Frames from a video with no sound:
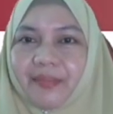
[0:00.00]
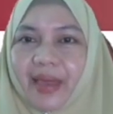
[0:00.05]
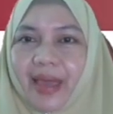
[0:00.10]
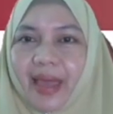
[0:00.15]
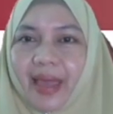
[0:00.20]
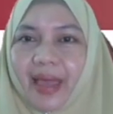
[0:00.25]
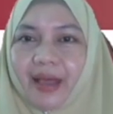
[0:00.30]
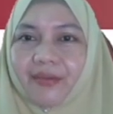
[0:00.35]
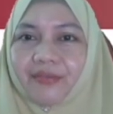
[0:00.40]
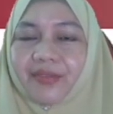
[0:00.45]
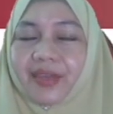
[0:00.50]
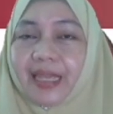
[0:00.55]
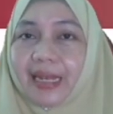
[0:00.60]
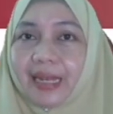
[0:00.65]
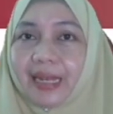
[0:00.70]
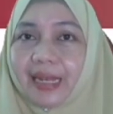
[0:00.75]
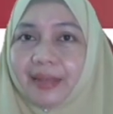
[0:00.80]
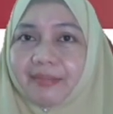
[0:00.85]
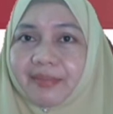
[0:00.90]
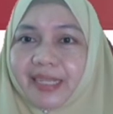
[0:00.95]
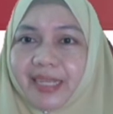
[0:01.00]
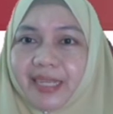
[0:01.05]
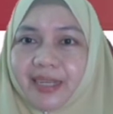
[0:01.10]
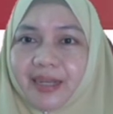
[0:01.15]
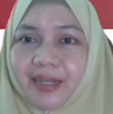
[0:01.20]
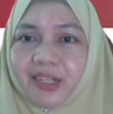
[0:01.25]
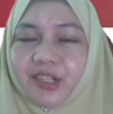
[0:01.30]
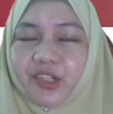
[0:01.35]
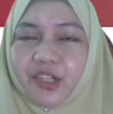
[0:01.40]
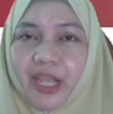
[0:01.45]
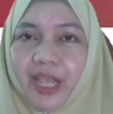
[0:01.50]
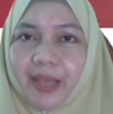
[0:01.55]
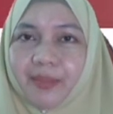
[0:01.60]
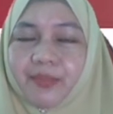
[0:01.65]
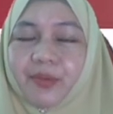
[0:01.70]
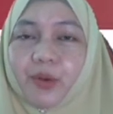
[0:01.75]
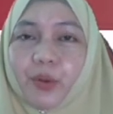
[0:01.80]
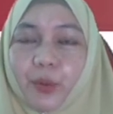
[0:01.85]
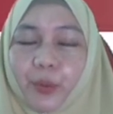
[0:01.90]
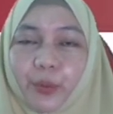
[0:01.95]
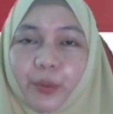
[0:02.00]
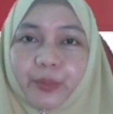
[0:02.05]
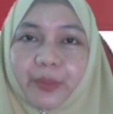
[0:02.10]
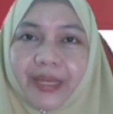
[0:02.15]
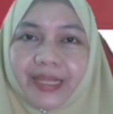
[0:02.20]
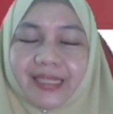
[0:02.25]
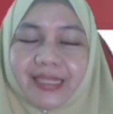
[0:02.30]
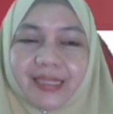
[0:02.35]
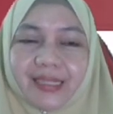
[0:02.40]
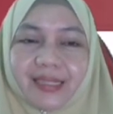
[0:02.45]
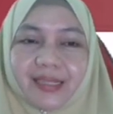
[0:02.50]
have elliptical shape orbit.